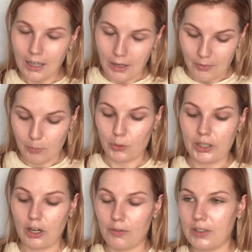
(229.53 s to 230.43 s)
I feel pretty
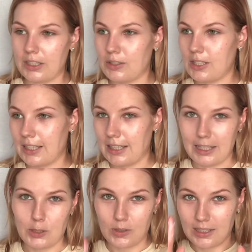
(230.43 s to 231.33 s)
confident to say that
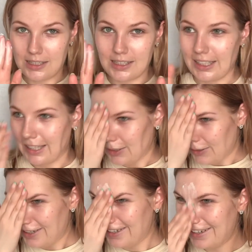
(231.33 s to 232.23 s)
this one doesn't
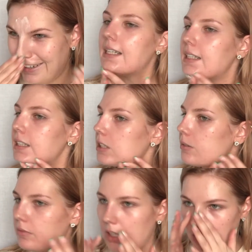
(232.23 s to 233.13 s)
either. And
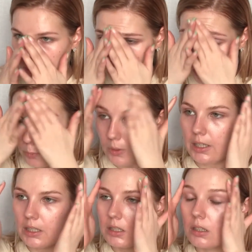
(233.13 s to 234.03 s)
now I'm gonna
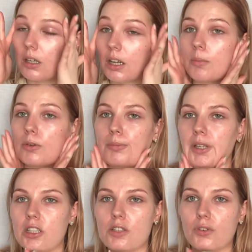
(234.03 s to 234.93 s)
wait a couple of
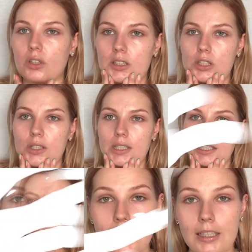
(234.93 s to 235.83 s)
minutes for this to
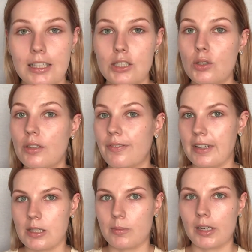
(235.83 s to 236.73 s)
sink in. Let's do the
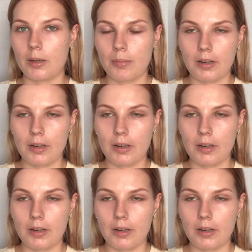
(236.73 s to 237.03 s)
face makeup